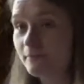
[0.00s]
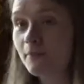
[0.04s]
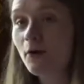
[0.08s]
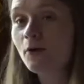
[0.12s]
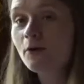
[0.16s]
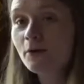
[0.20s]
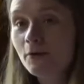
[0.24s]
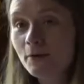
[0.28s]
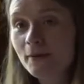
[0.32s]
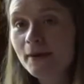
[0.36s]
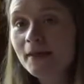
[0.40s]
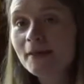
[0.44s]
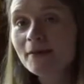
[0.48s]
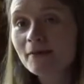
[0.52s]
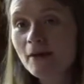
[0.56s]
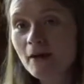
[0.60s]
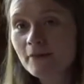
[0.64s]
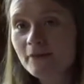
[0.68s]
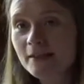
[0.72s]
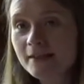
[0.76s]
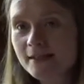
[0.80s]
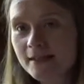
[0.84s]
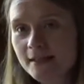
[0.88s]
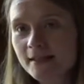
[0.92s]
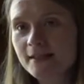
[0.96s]
Although here,
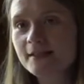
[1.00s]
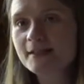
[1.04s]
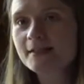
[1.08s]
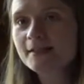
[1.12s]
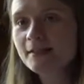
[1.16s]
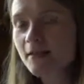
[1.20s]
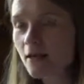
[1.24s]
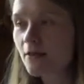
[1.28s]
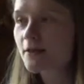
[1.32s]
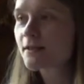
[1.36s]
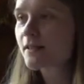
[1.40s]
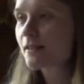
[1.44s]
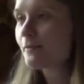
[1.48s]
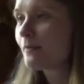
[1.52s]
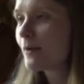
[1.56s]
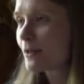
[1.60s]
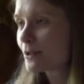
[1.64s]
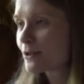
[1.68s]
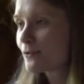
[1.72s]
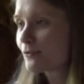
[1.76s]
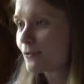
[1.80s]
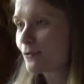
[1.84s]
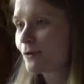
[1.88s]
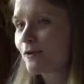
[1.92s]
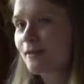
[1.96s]
obviously, it's not so
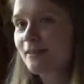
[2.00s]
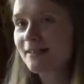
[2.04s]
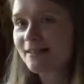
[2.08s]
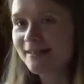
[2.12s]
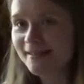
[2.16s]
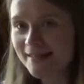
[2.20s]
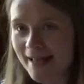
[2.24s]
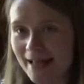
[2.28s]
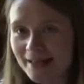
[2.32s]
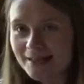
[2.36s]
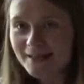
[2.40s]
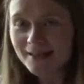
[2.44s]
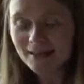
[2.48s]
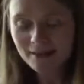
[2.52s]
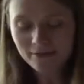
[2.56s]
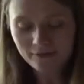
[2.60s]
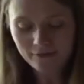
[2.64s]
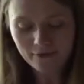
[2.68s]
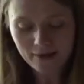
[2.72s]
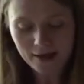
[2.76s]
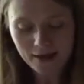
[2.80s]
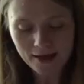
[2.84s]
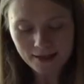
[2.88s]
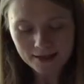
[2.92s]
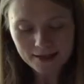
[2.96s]
much for an aesthetic
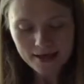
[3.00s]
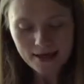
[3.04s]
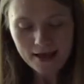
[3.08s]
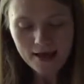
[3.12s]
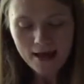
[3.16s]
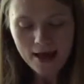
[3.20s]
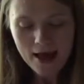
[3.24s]
effect.